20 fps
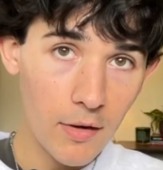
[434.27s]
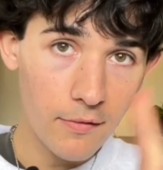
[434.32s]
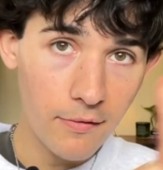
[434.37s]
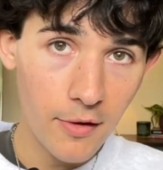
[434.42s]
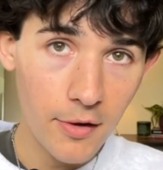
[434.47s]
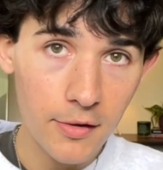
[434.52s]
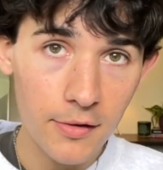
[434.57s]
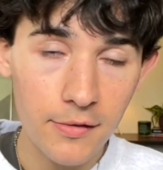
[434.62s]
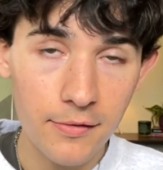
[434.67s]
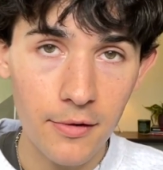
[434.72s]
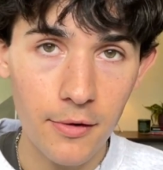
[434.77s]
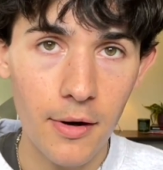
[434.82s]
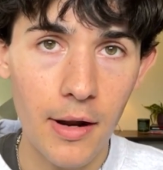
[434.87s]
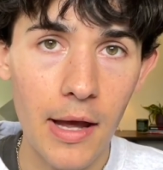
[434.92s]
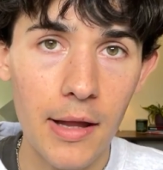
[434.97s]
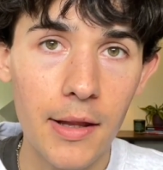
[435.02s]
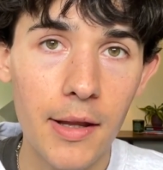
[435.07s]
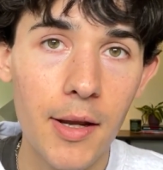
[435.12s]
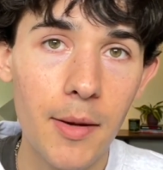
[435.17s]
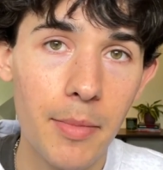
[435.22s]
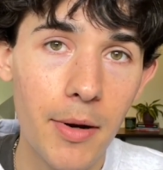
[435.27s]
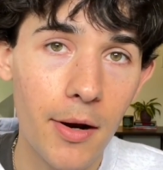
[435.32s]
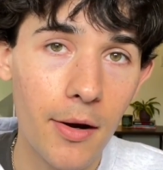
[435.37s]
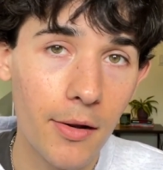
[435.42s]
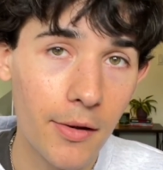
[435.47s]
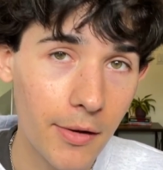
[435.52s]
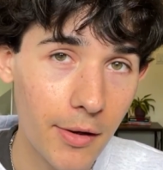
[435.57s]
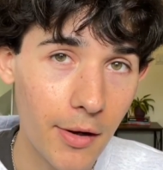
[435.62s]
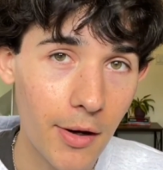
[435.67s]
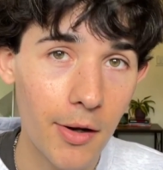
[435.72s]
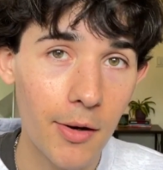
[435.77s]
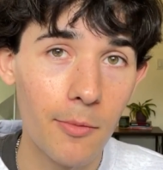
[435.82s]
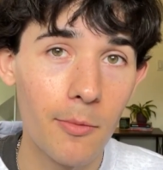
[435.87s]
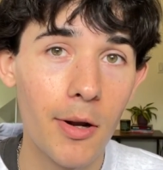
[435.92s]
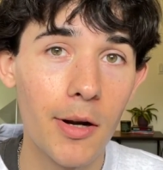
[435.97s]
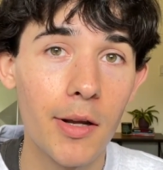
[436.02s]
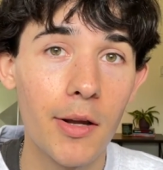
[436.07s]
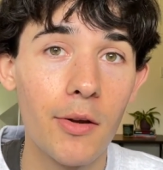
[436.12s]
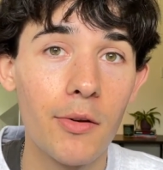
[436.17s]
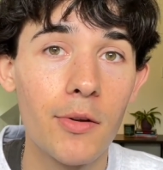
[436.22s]
First, for LA Apparel, you're going to
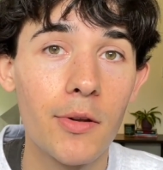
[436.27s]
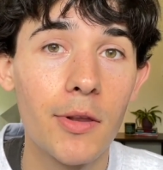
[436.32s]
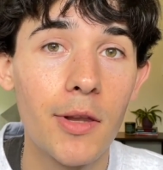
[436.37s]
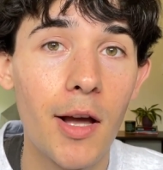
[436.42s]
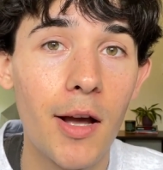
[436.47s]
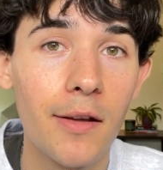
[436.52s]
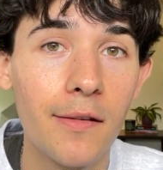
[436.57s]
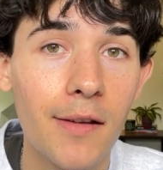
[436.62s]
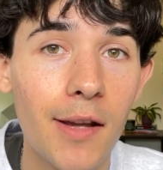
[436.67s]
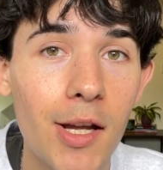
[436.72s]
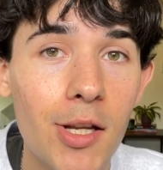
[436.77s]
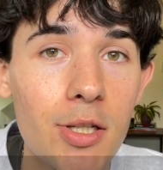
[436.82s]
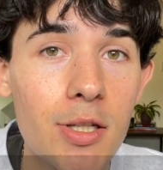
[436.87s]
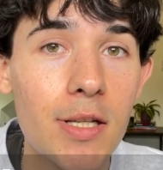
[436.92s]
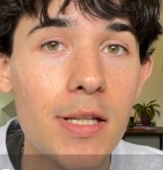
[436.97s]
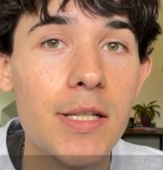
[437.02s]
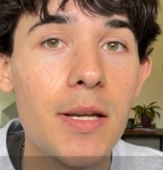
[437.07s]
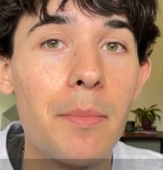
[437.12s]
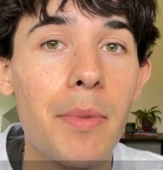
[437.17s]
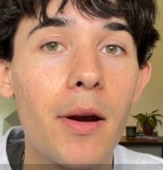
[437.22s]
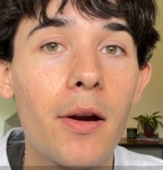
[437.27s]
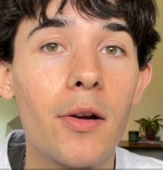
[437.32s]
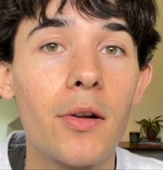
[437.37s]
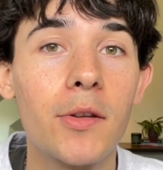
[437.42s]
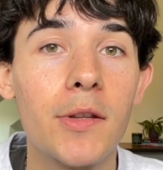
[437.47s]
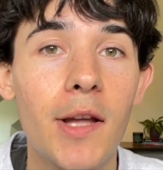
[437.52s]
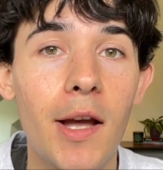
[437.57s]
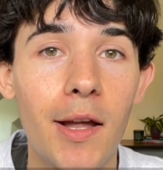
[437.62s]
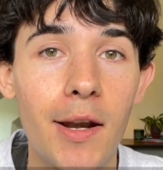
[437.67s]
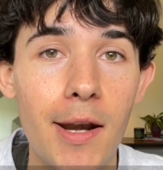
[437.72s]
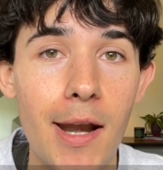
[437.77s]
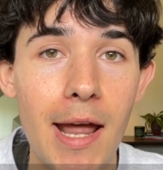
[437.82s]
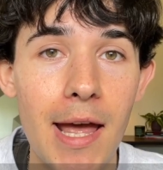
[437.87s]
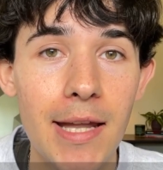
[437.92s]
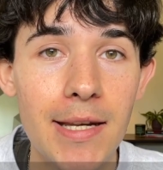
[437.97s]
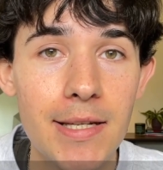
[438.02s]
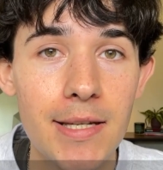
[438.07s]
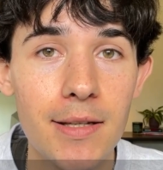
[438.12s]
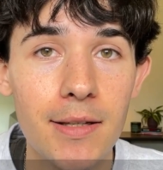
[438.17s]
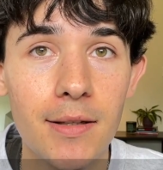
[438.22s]
want to go to
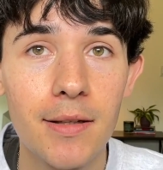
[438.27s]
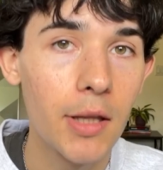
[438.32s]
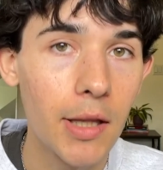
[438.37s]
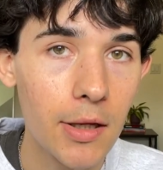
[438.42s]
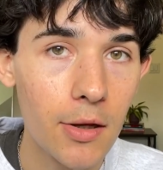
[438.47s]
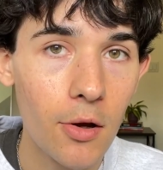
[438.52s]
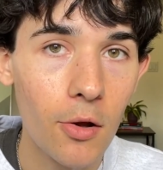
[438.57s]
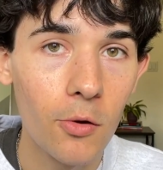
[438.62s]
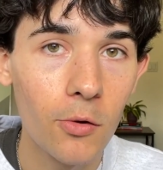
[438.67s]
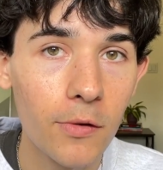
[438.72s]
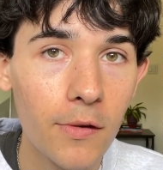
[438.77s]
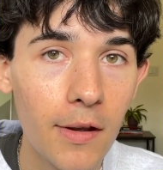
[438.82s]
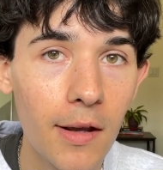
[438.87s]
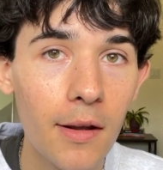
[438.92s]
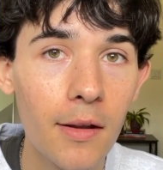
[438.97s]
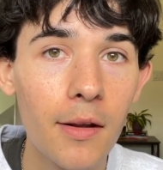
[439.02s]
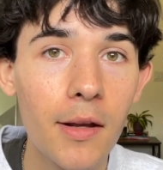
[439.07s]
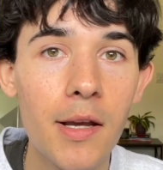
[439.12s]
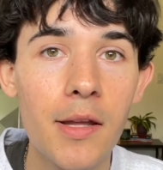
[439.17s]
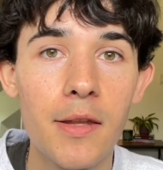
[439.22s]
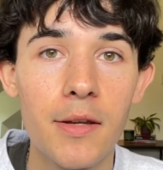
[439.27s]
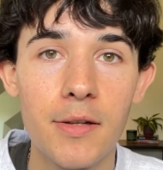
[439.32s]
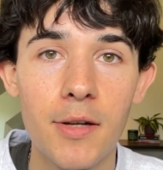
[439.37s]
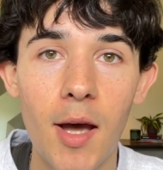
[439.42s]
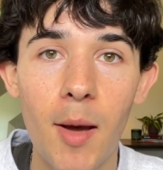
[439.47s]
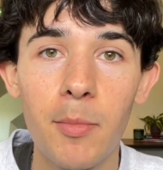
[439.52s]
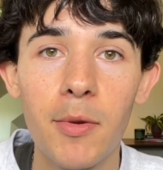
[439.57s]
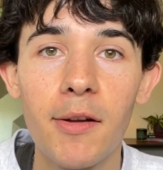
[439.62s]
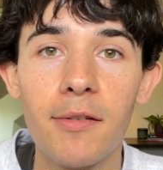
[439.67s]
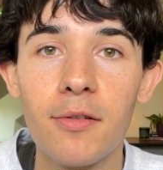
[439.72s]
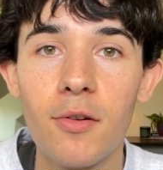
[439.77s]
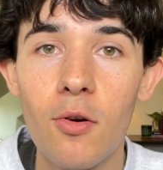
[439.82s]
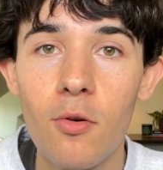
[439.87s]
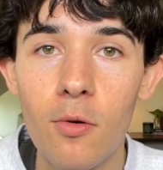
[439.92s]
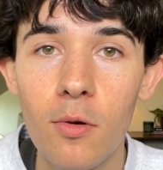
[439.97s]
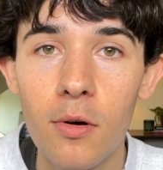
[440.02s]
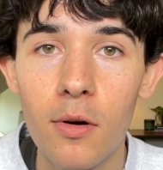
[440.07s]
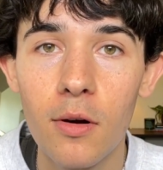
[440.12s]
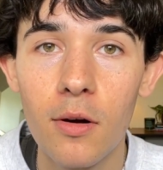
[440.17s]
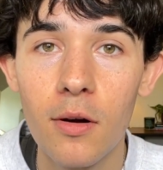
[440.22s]
losangelesapparel.net, click wholesale in the top left
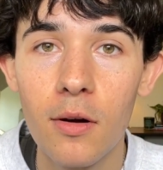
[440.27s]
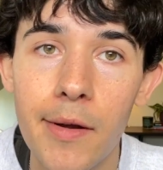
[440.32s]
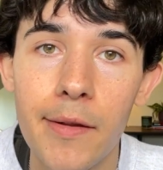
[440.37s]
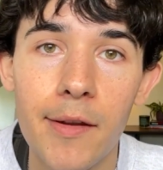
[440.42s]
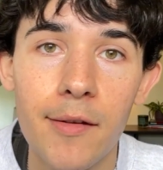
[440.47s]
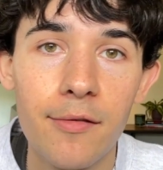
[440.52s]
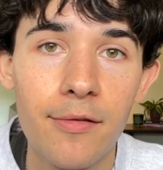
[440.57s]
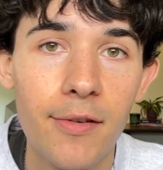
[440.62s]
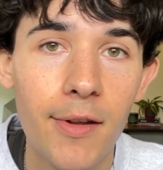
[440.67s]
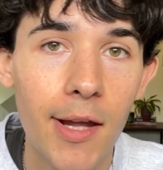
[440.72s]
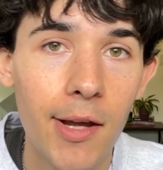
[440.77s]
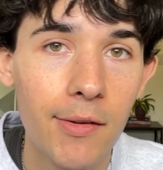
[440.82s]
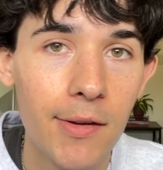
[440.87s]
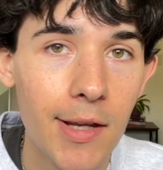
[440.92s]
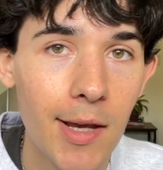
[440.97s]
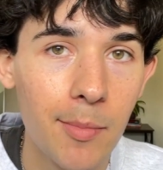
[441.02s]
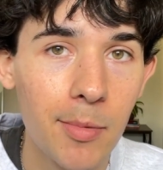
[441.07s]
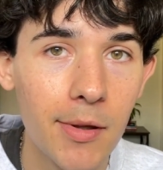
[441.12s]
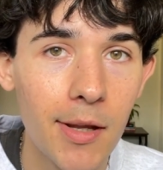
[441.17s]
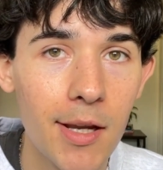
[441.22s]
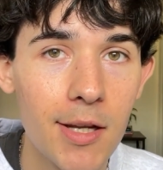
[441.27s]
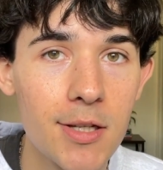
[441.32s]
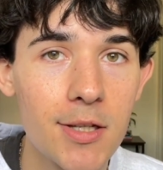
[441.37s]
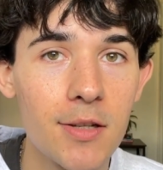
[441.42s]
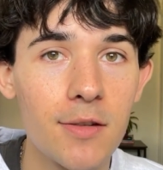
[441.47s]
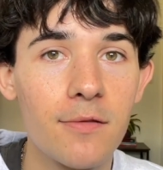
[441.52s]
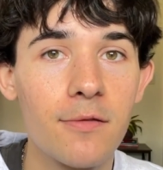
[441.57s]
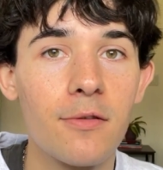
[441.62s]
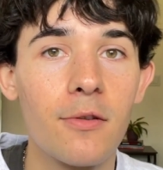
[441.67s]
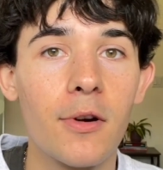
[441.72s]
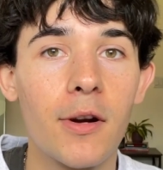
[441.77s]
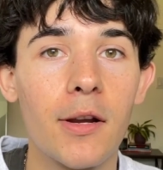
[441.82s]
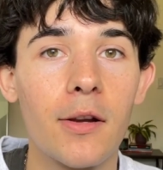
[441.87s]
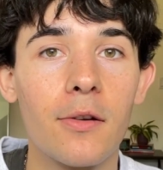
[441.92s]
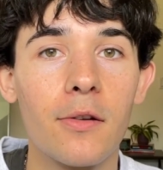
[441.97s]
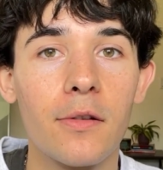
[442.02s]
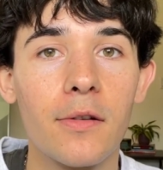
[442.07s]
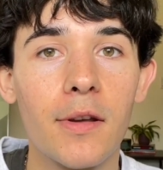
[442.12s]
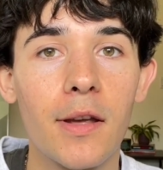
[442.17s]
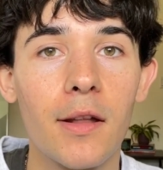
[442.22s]
corner, and then fill out the application for a
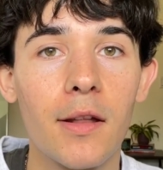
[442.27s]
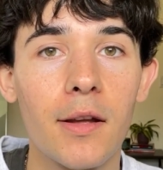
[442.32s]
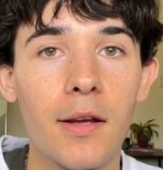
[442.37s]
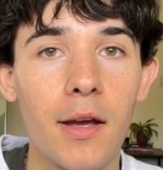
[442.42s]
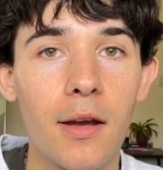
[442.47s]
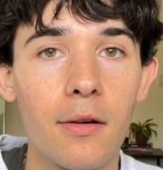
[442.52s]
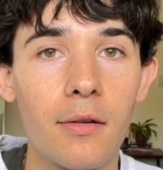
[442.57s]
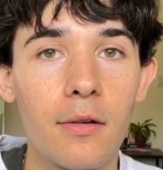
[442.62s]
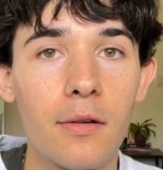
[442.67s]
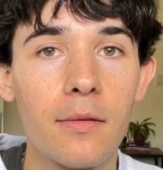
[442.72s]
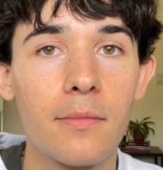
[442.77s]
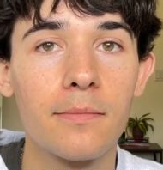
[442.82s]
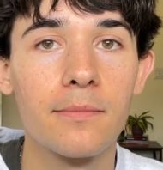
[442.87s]
wholesale account.